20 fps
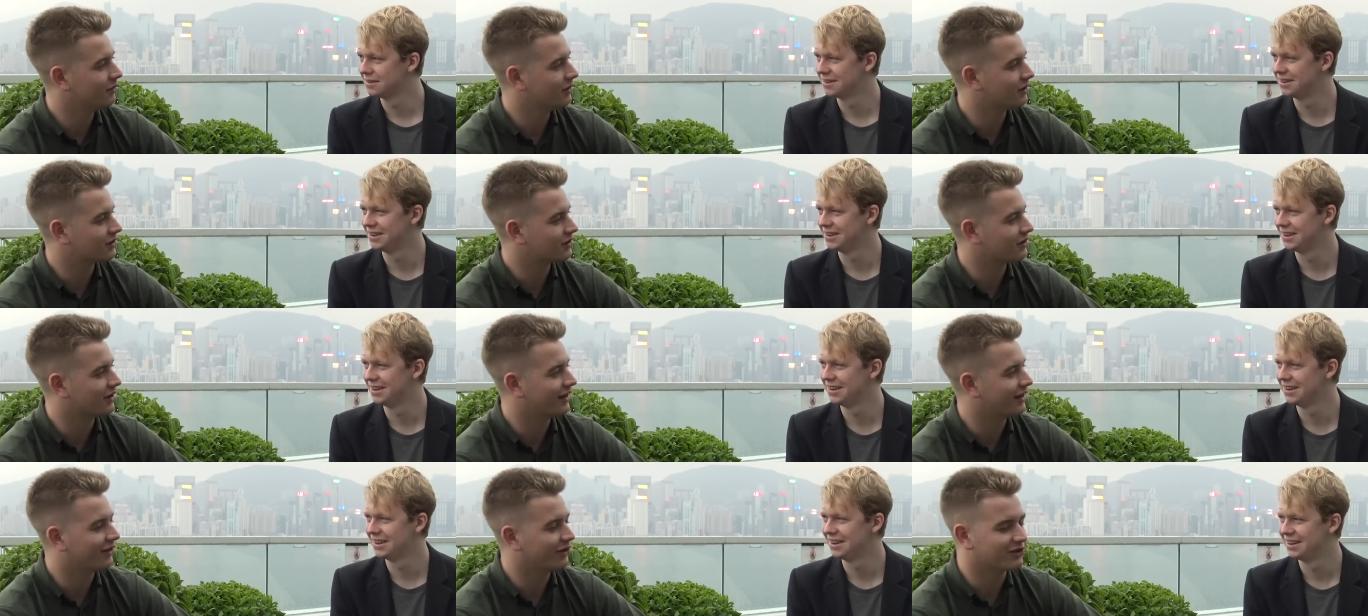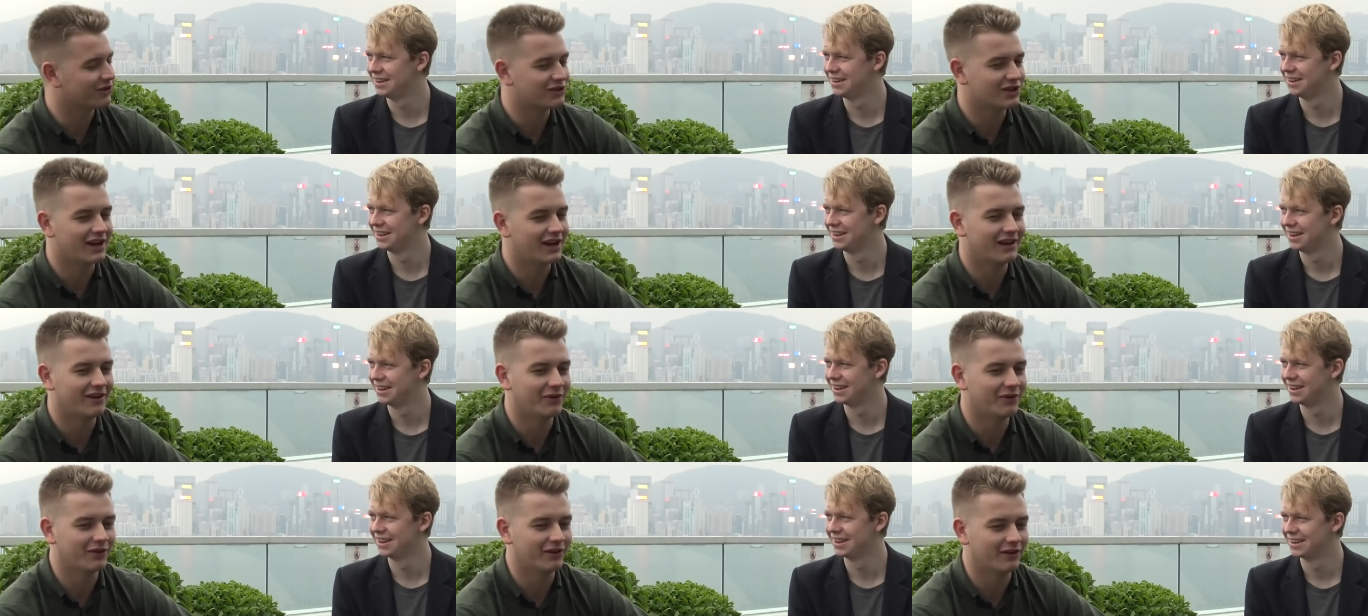Speaker 1: Silo chat
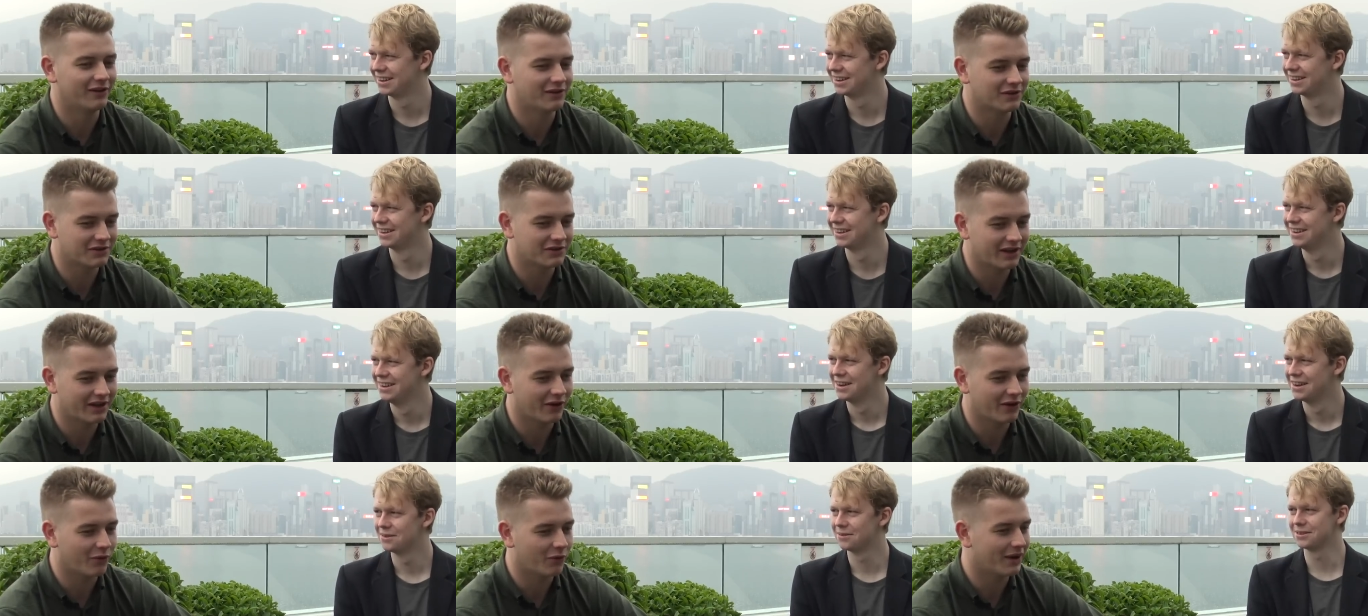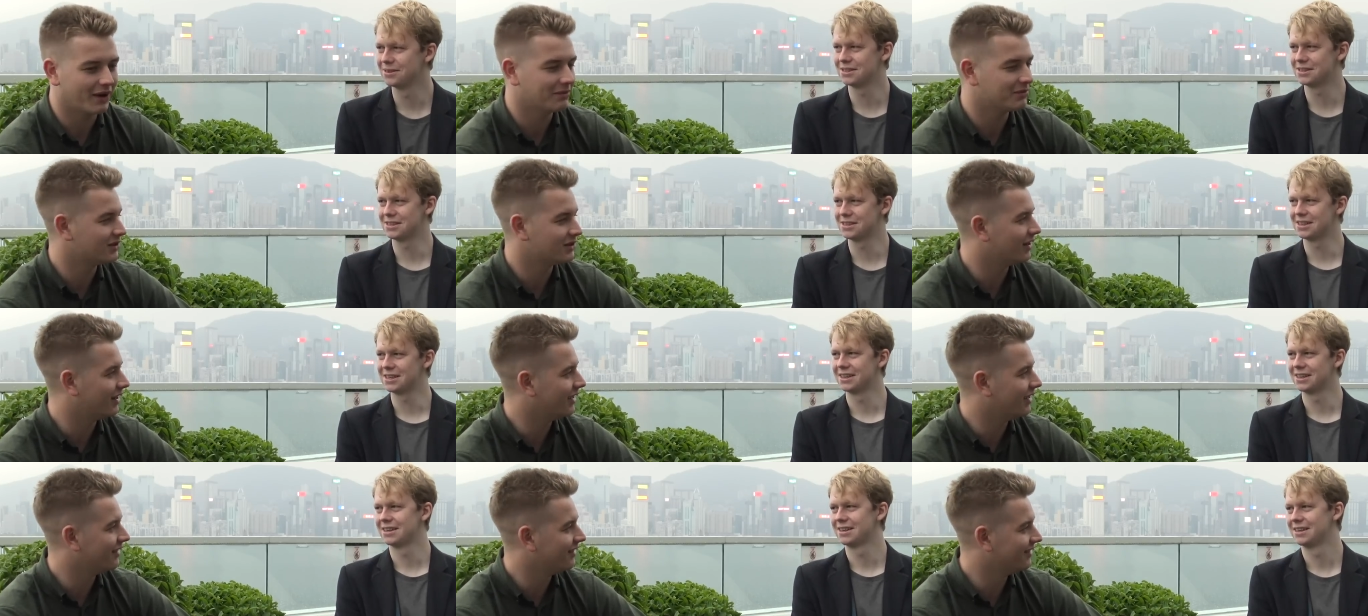or a silo
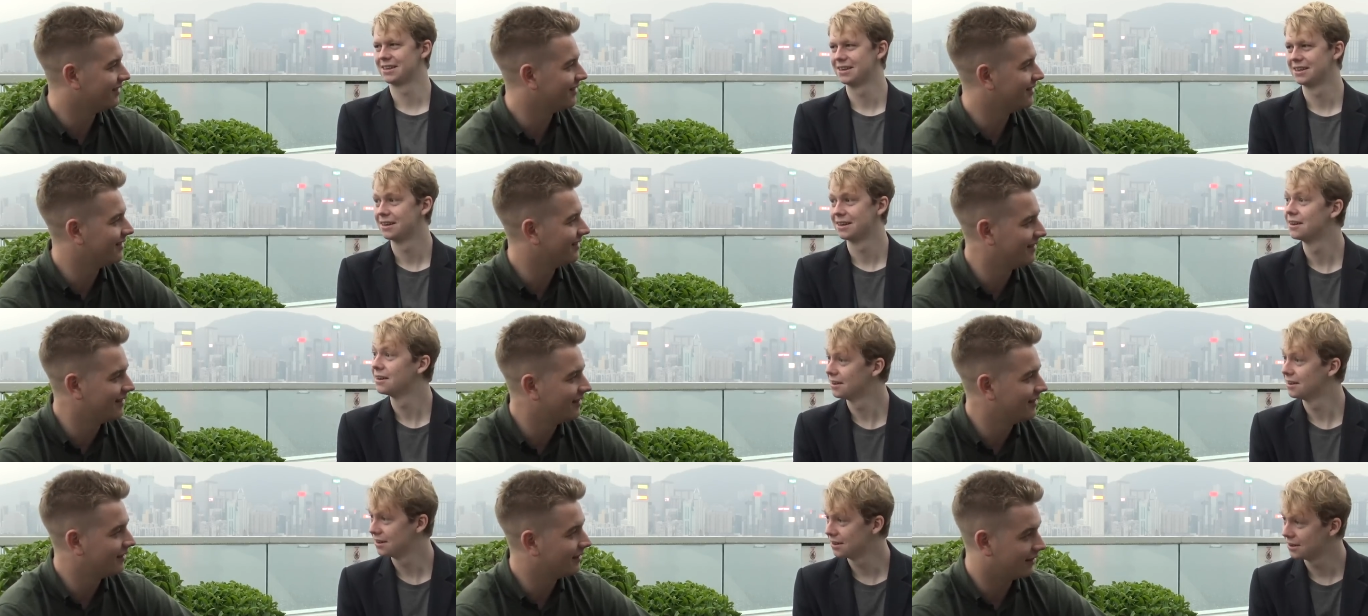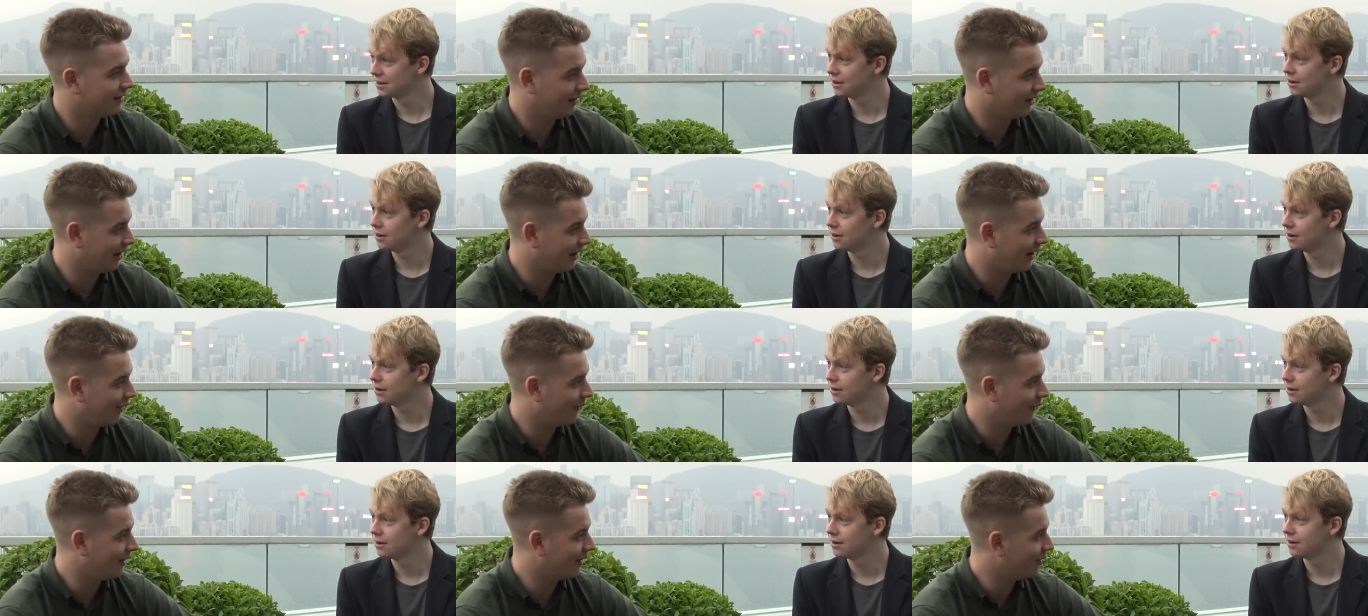website
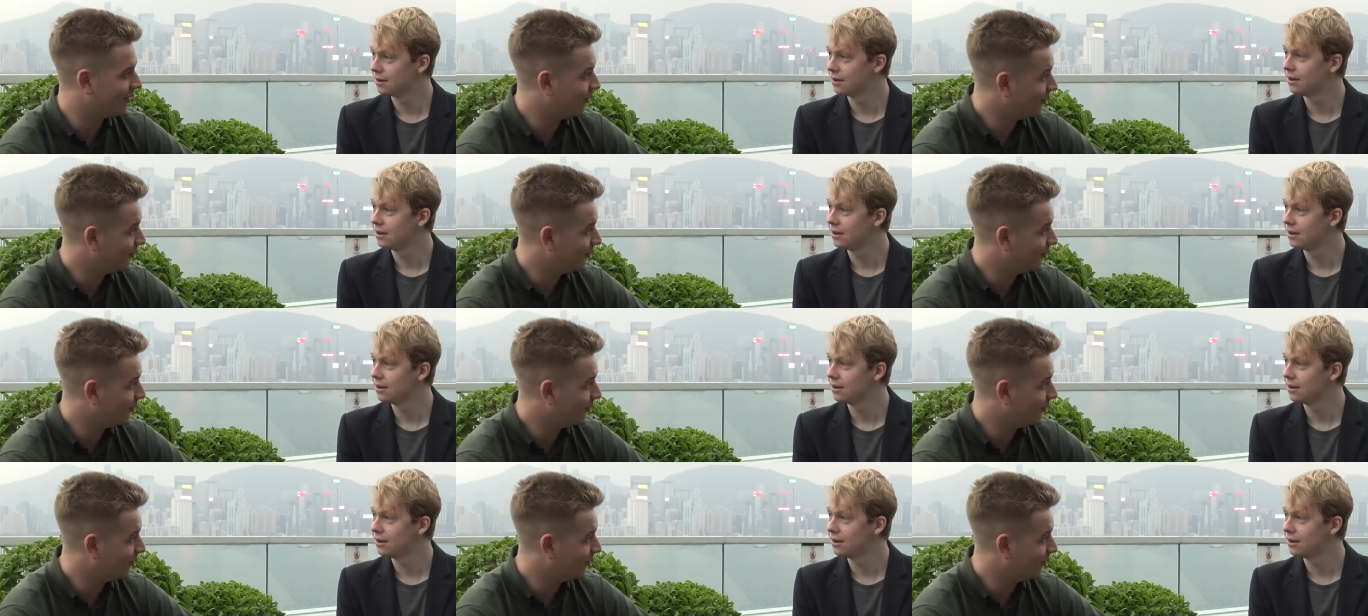gateway.